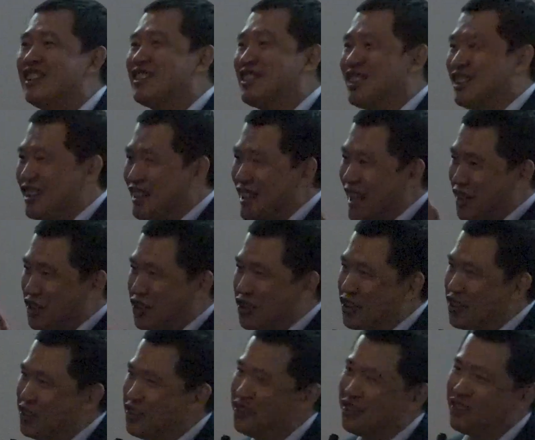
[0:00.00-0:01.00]
sitting next
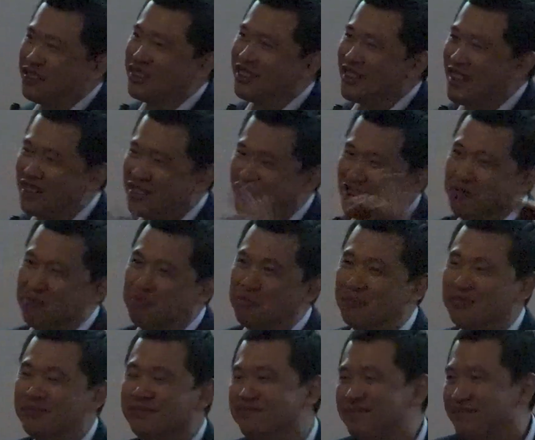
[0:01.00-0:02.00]
to you or 1,000
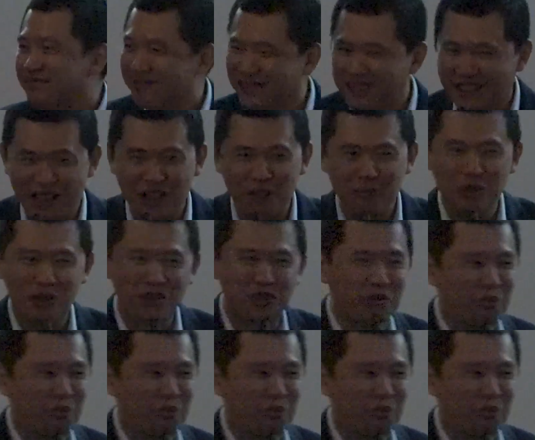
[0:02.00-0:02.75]
kilometers